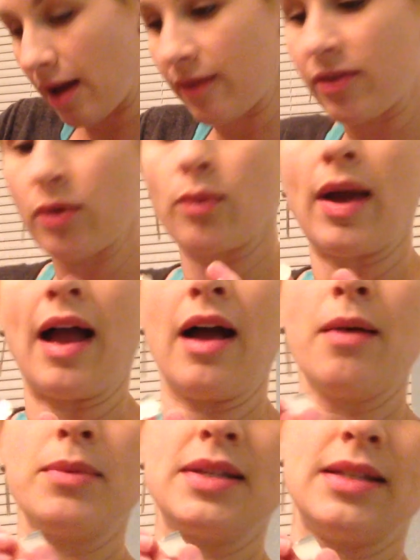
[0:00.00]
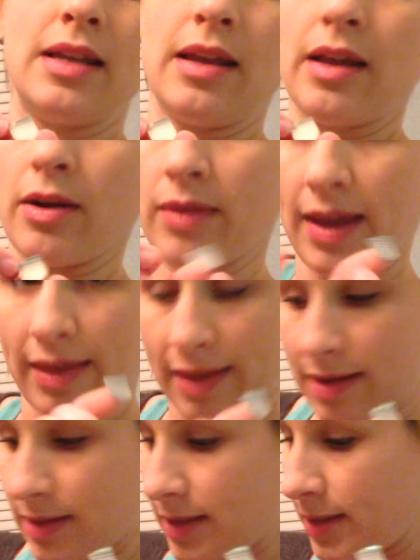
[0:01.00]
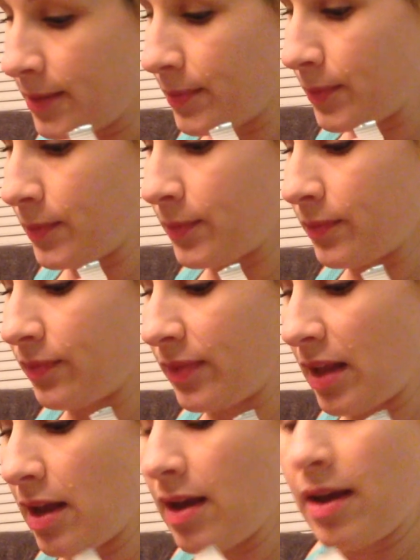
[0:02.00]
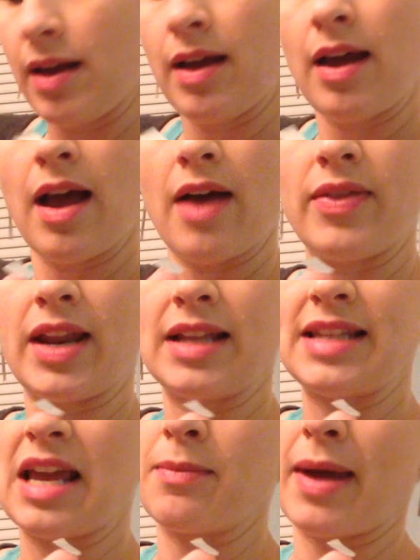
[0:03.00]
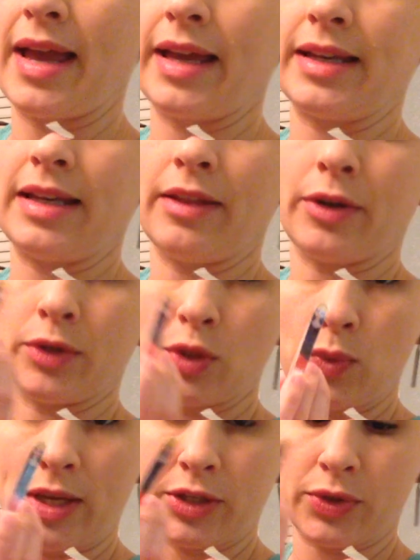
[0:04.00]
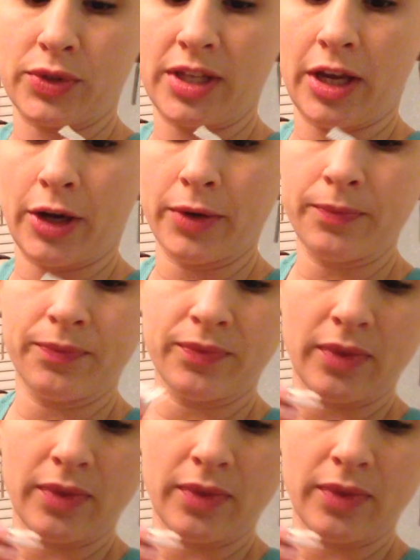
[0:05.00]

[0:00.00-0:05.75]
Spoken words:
of the wrap, see here like this, and then I take my handy little tweezers here,